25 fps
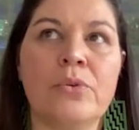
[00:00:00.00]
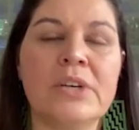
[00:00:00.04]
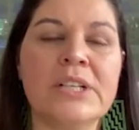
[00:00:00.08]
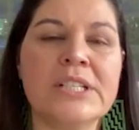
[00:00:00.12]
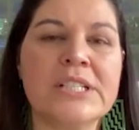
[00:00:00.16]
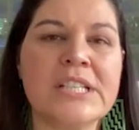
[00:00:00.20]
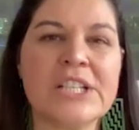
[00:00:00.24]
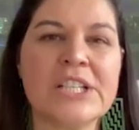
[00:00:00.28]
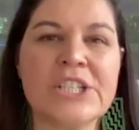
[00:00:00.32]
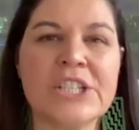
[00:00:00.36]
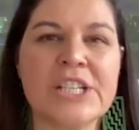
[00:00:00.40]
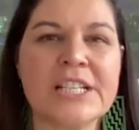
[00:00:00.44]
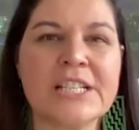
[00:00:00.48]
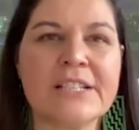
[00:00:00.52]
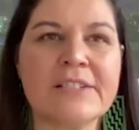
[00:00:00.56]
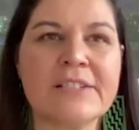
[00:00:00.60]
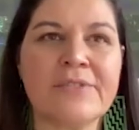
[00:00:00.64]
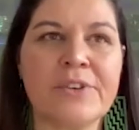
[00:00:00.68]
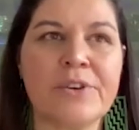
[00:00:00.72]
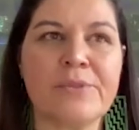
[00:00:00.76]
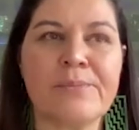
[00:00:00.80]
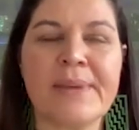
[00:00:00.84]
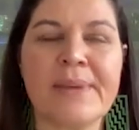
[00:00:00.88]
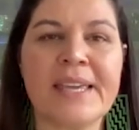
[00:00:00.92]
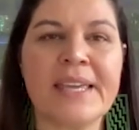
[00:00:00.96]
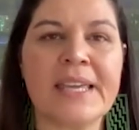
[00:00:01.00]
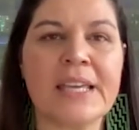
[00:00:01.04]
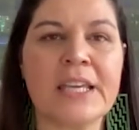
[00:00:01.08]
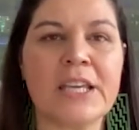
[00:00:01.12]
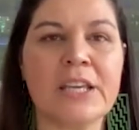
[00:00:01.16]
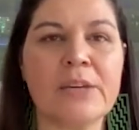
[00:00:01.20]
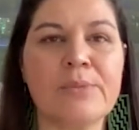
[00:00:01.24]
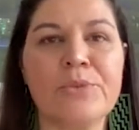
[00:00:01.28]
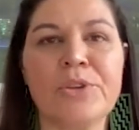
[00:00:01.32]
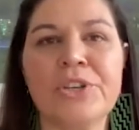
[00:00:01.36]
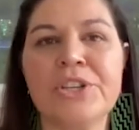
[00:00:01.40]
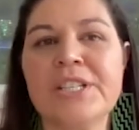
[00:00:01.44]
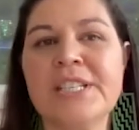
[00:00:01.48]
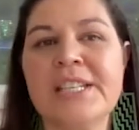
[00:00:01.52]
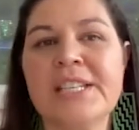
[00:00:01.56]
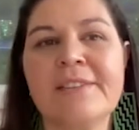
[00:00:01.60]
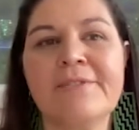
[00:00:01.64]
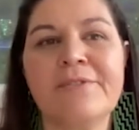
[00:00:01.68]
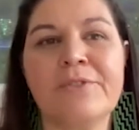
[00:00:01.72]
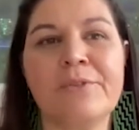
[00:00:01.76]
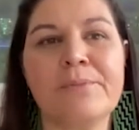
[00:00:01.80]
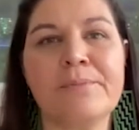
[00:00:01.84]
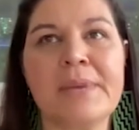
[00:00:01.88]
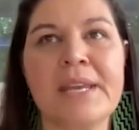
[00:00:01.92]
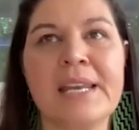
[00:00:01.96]
Indigenous filmmaking community
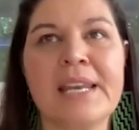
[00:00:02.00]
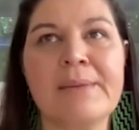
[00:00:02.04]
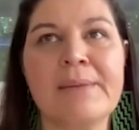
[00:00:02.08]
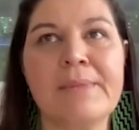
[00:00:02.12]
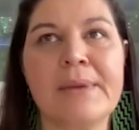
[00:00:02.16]
for many,